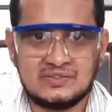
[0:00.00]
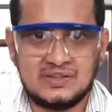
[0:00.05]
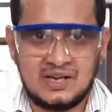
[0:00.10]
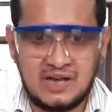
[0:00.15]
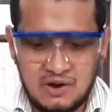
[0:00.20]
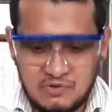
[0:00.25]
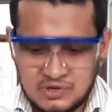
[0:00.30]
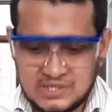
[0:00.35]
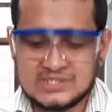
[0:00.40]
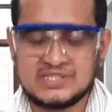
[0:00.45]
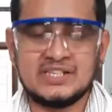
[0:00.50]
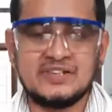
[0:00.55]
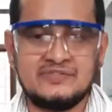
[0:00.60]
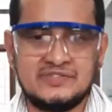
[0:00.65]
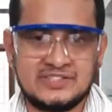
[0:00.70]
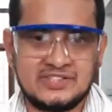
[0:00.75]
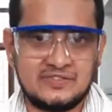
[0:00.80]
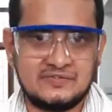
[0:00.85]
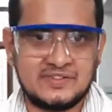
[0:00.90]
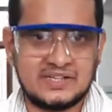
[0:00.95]
outer
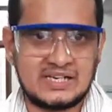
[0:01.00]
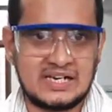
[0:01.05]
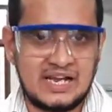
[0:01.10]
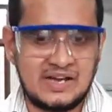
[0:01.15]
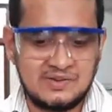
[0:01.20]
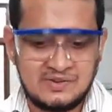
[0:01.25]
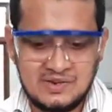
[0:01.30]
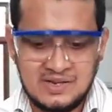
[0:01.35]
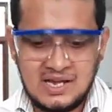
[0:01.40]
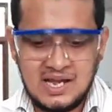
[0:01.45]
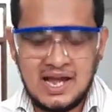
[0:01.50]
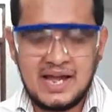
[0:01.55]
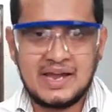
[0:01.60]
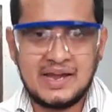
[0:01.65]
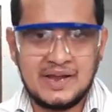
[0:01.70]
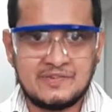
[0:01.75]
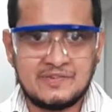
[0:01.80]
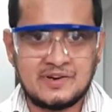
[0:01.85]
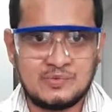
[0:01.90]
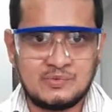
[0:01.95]
surface of the glove, I
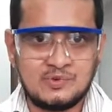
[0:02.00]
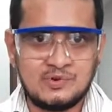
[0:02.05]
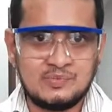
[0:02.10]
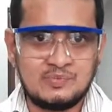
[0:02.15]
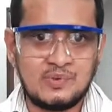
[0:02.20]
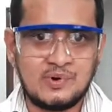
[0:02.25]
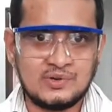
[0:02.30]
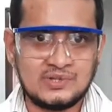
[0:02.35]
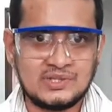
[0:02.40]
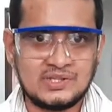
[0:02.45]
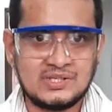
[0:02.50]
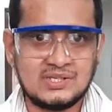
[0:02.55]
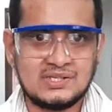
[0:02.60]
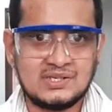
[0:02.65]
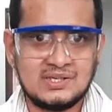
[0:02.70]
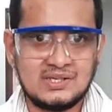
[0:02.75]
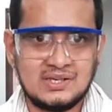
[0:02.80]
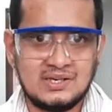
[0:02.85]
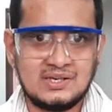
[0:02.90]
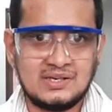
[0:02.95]
removed both
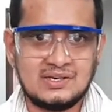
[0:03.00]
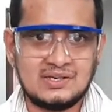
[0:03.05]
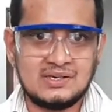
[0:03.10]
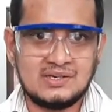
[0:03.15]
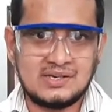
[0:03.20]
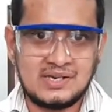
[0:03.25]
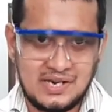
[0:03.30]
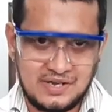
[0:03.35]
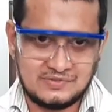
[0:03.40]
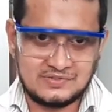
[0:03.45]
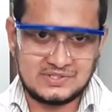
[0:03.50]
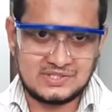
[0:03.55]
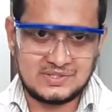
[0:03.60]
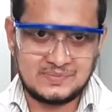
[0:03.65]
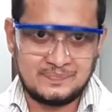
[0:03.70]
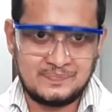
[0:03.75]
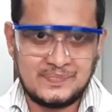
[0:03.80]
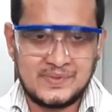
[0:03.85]
gloves.